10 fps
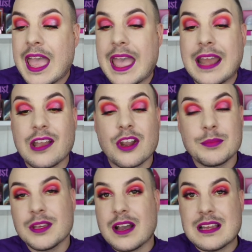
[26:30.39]
And I
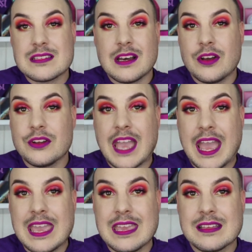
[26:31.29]
hope you guys are
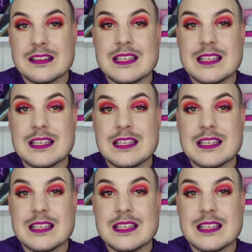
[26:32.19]
okay.